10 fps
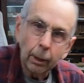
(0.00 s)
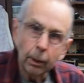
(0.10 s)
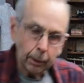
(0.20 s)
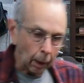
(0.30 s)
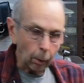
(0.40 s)

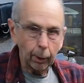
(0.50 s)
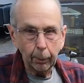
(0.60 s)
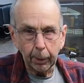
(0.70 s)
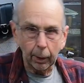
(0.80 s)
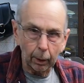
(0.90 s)
So when I'm
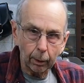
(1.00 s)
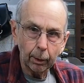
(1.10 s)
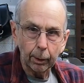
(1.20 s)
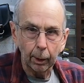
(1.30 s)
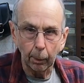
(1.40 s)
going to
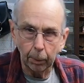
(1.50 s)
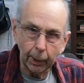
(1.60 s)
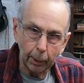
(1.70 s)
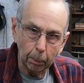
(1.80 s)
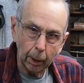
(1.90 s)
tear a plane
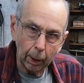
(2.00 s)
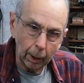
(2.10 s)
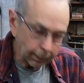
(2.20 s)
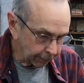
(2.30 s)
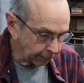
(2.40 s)
apart,
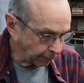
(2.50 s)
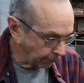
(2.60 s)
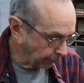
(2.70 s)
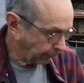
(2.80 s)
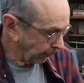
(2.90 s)

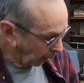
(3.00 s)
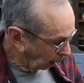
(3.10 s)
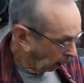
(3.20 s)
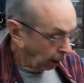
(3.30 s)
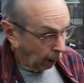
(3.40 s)

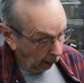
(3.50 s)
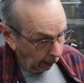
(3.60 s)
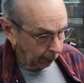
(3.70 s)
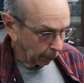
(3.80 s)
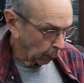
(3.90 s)

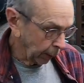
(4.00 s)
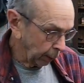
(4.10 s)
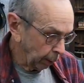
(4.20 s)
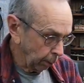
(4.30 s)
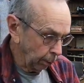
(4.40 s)
I'm going
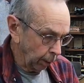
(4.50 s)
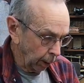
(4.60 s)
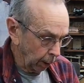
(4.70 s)
to